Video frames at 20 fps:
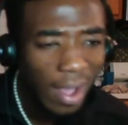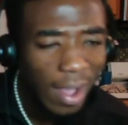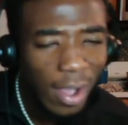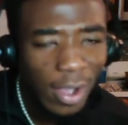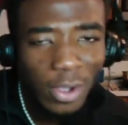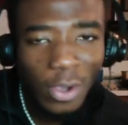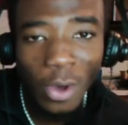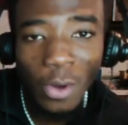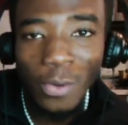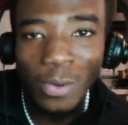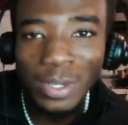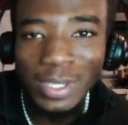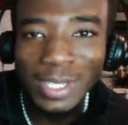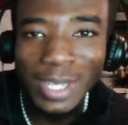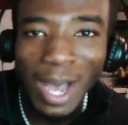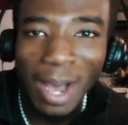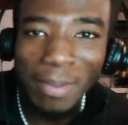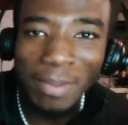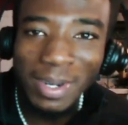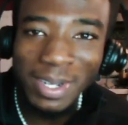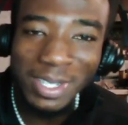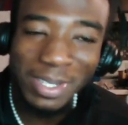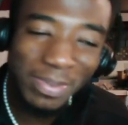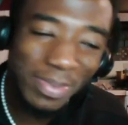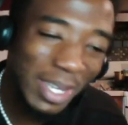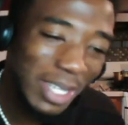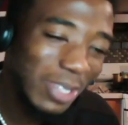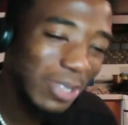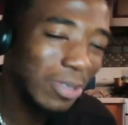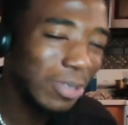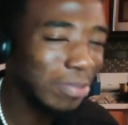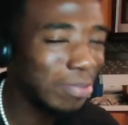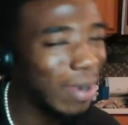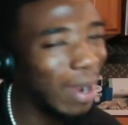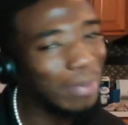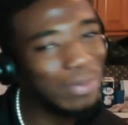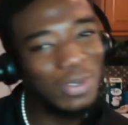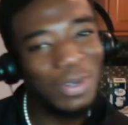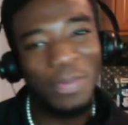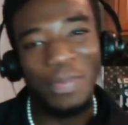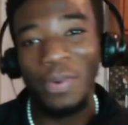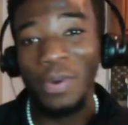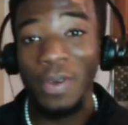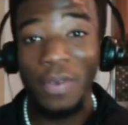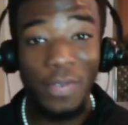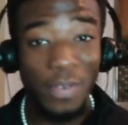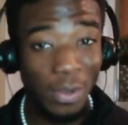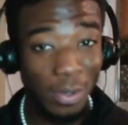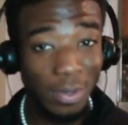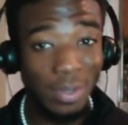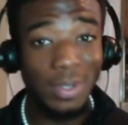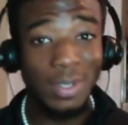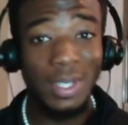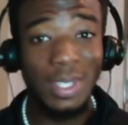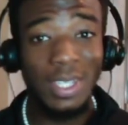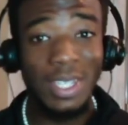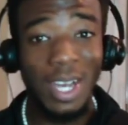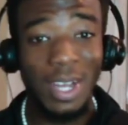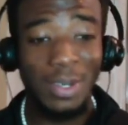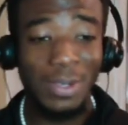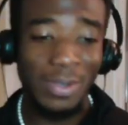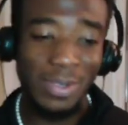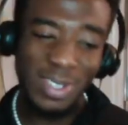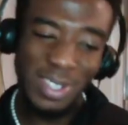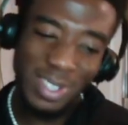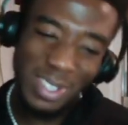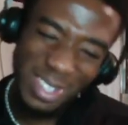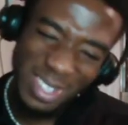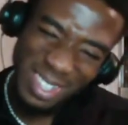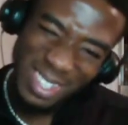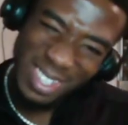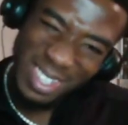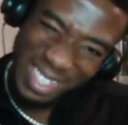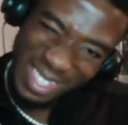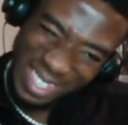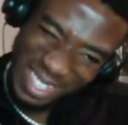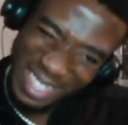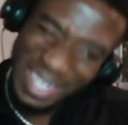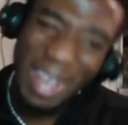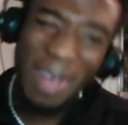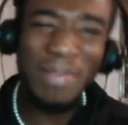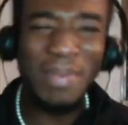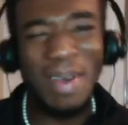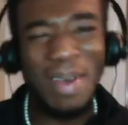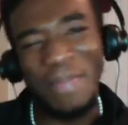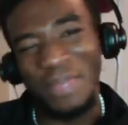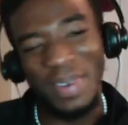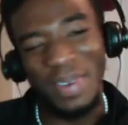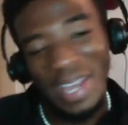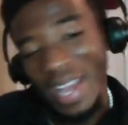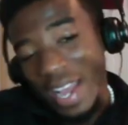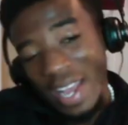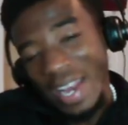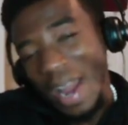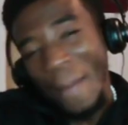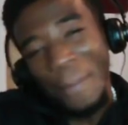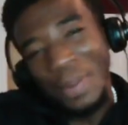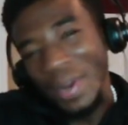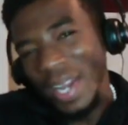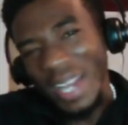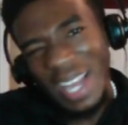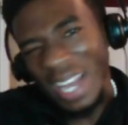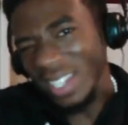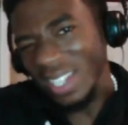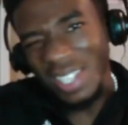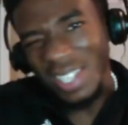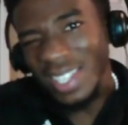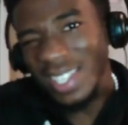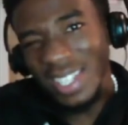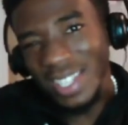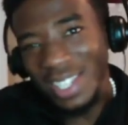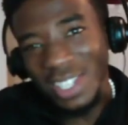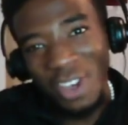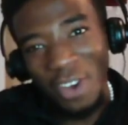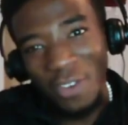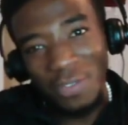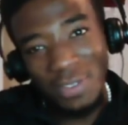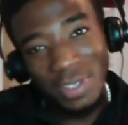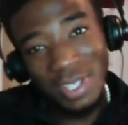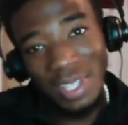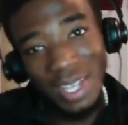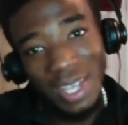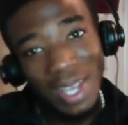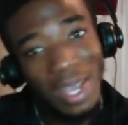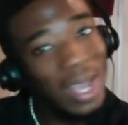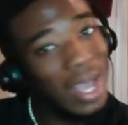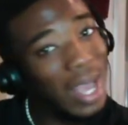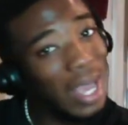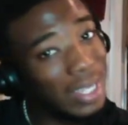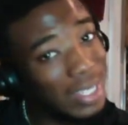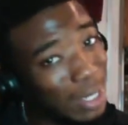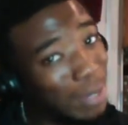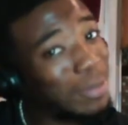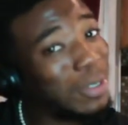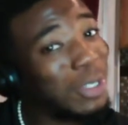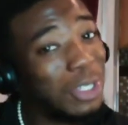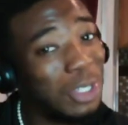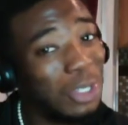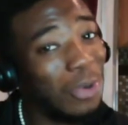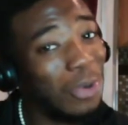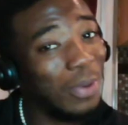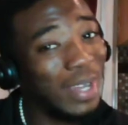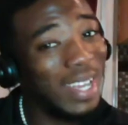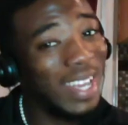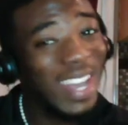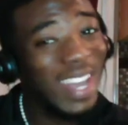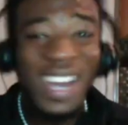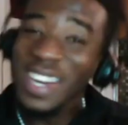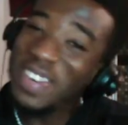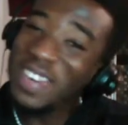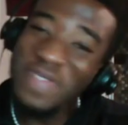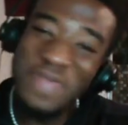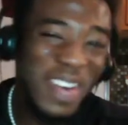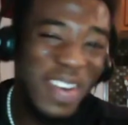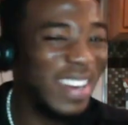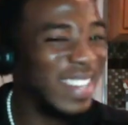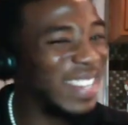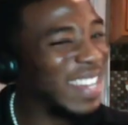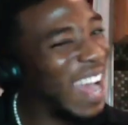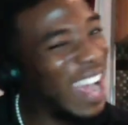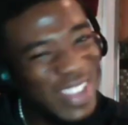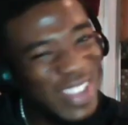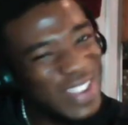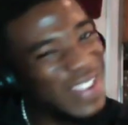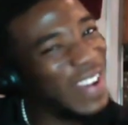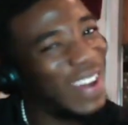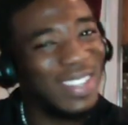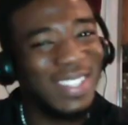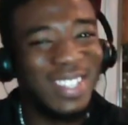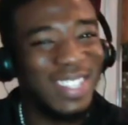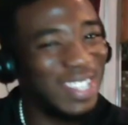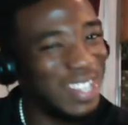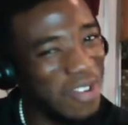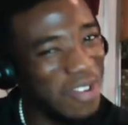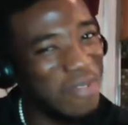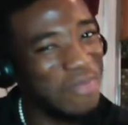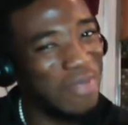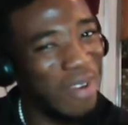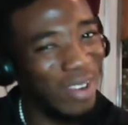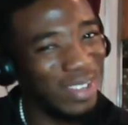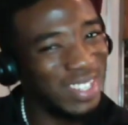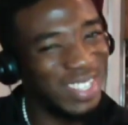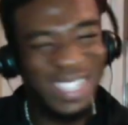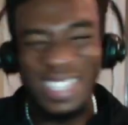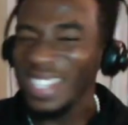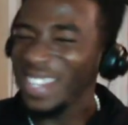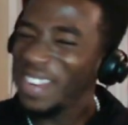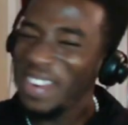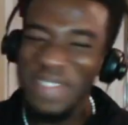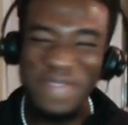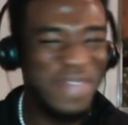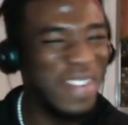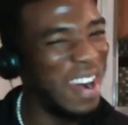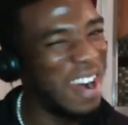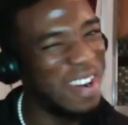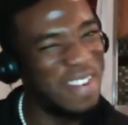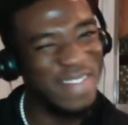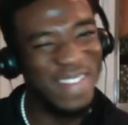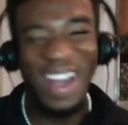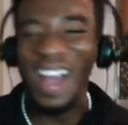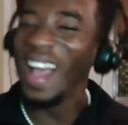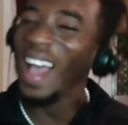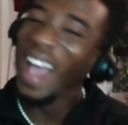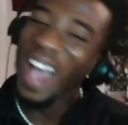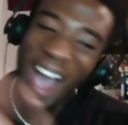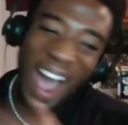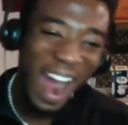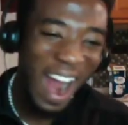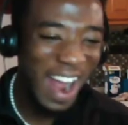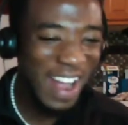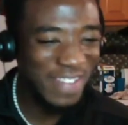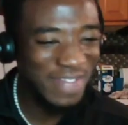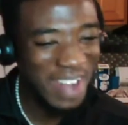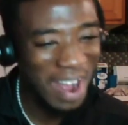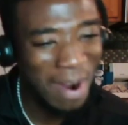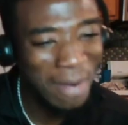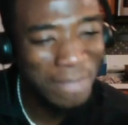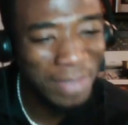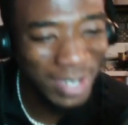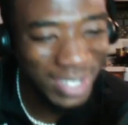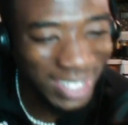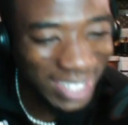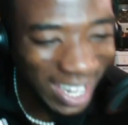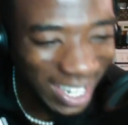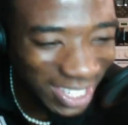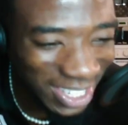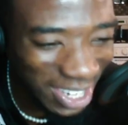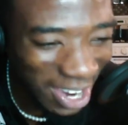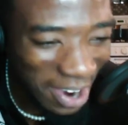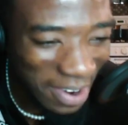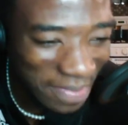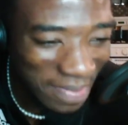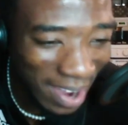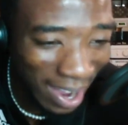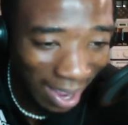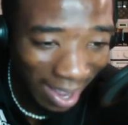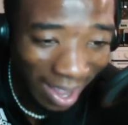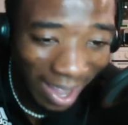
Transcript: Y'all know what time it is, man. Subscribe to the boy if you're new to the channel. Just, just tap that button. That button can't touch itself, you see? Except you do it. Come on now, you know what to do, bro. See, come on, man. All right, man, I appreciate y'all, man.